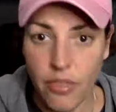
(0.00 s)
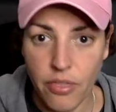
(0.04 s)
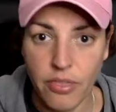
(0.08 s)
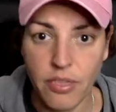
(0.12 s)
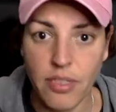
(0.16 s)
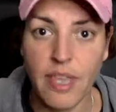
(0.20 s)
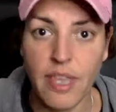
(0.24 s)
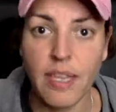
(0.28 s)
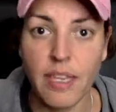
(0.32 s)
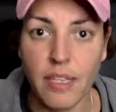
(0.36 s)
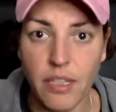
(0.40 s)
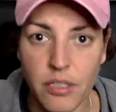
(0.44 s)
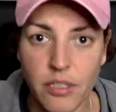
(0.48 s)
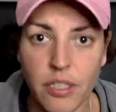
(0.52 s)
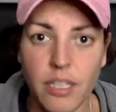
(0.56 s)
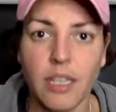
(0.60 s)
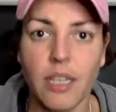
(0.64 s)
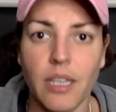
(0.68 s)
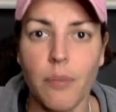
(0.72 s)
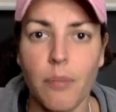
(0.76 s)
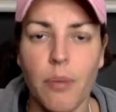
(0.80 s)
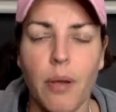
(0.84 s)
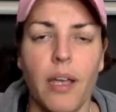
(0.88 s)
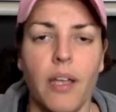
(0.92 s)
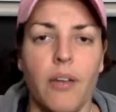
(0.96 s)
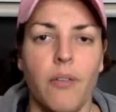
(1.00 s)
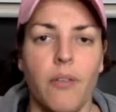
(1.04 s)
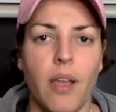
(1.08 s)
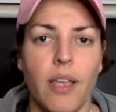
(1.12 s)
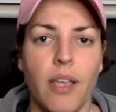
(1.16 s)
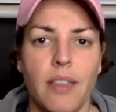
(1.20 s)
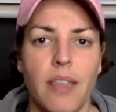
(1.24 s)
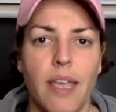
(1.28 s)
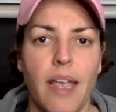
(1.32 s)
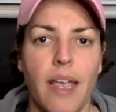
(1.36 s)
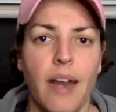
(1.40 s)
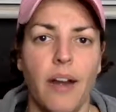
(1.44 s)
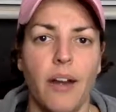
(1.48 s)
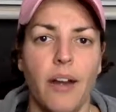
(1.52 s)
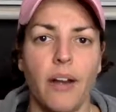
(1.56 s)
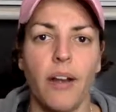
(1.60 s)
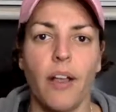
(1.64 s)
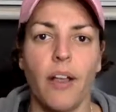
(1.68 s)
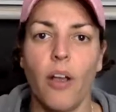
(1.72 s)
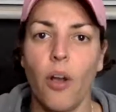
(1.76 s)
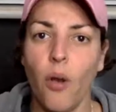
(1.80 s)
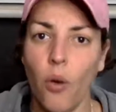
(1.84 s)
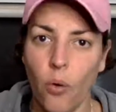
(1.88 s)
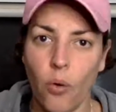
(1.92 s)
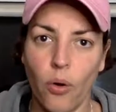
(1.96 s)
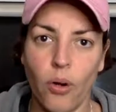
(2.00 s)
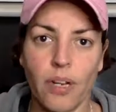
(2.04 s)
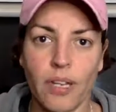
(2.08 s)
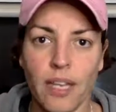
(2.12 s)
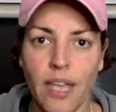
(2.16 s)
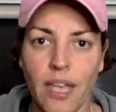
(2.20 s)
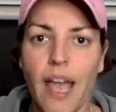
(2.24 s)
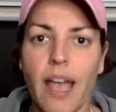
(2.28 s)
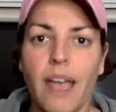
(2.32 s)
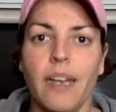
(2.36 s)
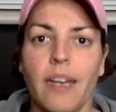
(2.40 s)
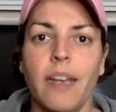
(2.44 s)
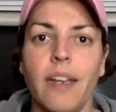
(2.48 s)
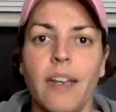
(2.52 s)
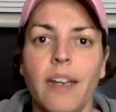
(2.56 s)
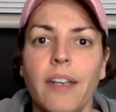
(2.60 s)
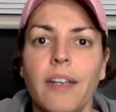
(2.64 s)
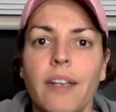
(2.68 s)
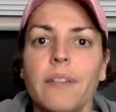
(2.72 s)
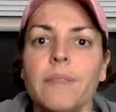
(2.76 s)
they can click the button right there. Or again,